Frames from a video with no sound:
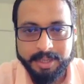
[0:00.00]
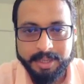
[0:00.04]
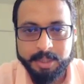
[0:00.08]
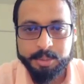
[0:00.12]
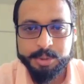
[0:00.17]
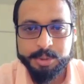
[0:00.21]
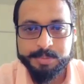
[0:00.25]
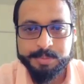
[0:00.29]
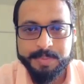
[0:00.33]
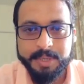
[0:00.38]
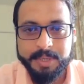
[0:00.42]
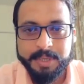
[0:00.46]
tried
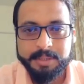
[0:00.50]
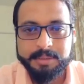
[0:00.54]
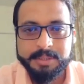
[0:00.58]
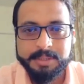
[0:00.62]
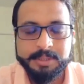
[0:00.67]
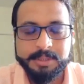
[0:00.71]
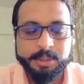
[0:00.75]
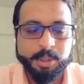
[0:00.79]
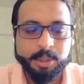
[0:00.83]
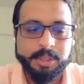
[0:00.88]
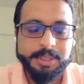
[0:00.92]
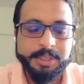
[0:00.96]
to spread
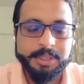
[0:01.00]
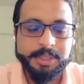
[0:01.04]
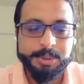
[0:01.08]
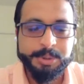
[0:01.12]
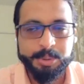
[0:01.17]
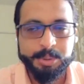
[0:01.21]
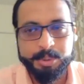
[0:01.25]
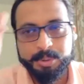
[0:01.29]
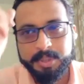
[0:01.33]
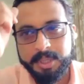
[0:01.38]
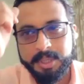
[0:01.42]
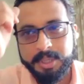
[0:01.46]
this knowledge
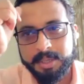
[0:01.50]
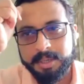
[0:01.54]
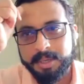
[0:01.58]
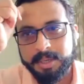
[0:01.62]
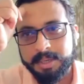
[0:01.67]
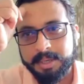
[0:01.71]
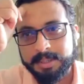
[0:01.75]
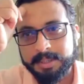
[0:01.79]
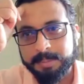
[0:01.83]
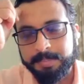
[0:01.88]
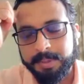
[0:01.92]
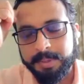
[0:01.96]
to
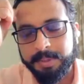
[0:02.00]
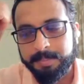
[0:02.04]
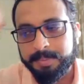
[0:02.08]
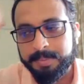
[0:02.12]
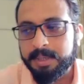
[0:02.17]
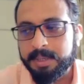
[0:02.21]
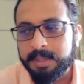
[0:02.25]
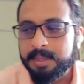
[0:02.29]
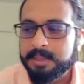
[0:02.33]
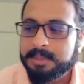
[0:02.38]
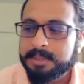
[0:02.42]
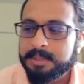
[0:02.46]
other
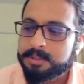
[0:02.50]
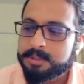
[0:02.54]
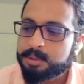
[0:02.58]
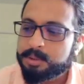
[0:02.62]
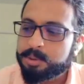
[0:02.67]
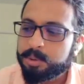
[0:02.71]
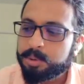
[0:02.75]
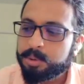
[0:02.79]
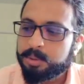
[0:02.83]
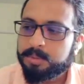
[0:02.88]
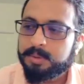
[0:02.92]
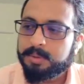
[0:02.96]
people.
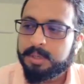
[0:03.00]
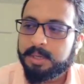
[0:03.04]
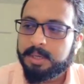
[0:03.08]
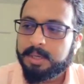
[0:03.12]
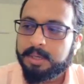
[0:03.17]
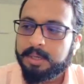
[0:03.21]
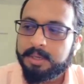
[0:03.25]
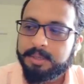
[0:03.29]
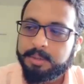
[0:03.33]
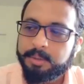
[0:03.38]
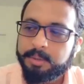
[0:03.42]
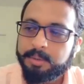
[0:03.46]
So
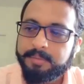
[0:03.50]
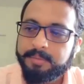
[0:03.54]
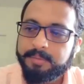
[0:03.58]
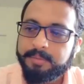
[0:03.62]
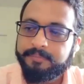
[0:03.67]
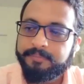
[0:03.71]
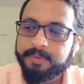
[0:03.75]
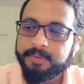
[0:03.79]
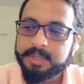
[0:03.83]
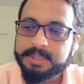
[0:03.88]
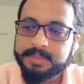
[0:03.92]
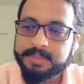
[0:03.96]
during
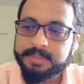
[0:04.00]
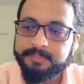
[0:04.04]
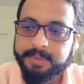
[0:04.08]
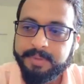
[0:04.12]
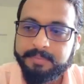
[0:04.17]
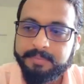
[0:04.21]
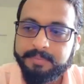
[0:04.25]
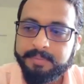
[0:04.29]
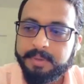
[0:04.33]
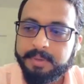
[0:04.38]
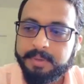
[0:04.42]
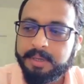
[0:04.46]
first
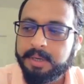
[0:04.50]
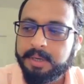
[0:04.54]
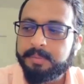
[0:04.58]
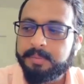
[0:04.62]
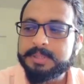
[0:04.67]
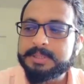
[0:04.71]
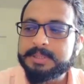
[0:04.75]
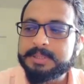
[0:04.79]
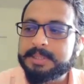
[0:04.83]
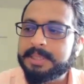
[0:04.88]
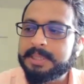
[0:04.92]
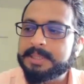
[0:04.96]
wave, it
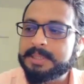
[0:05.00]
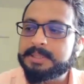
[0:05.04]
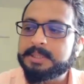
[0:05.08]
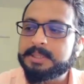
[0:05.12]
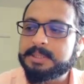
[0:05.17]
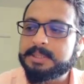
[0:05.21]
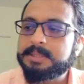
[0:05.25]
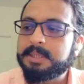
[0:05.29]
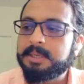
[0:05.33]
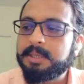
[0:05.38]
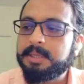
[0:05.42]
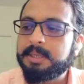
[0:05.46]
was
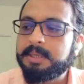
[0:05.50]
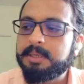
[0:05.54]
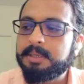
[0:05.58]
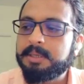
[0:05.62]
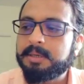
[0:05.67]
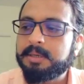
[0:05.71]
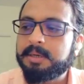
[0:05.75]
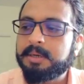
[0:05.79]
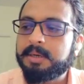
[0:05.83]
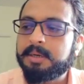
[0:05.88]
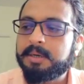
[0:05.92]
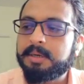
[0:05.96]

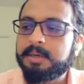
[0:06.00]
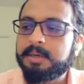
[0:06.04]
necessary